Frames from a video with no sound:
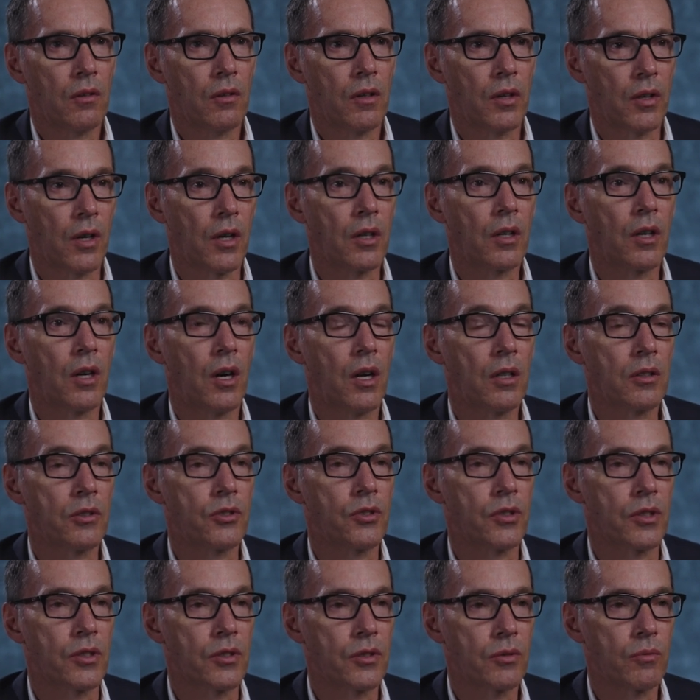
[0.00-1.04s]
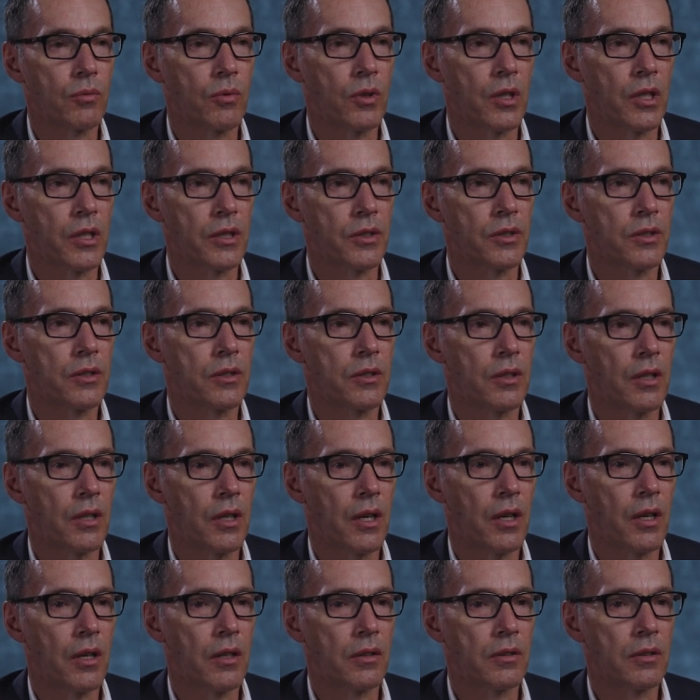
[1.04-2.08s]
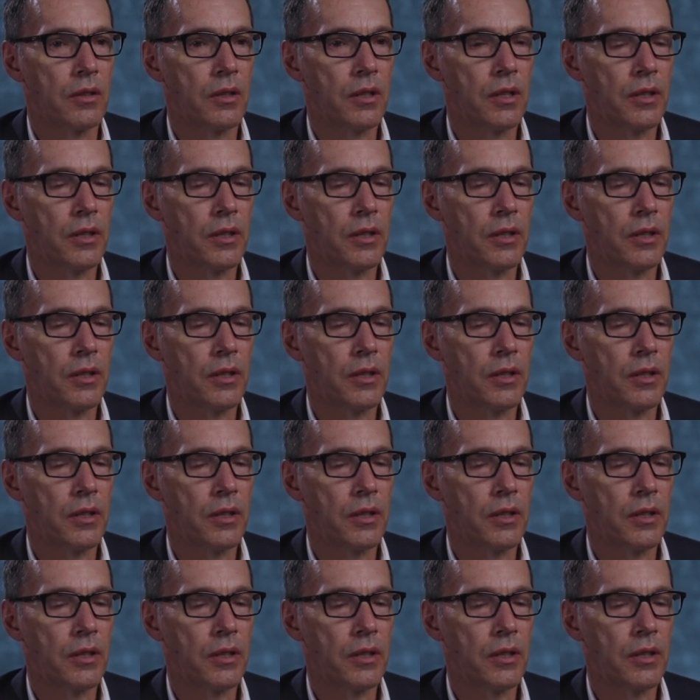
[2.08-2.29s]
an oncologist was uh,